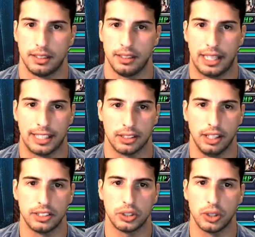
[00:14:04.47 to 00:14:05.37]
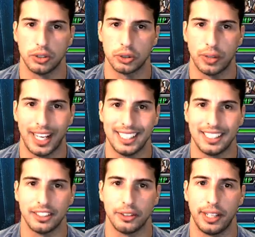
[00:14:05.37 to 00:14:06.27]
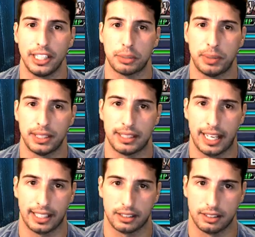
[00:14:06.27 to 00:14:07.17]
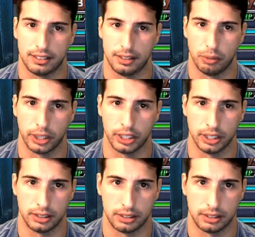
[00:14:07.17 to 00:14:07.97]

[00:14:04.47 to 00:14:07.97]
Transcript: As long as you don't do any other HP attack, we're good.